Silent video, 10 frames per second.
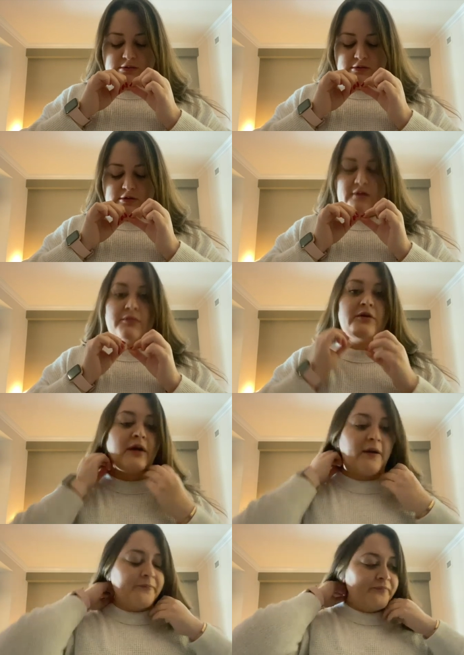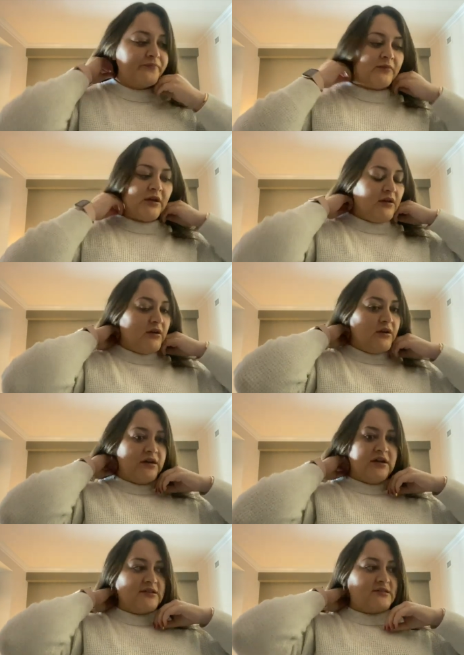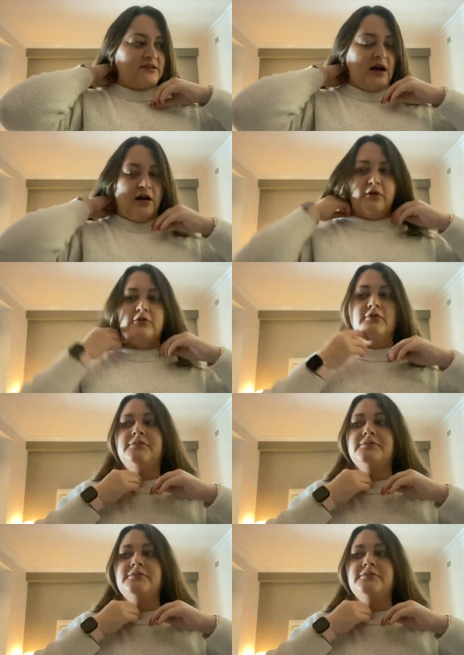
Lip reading: Crap. Okay. It is now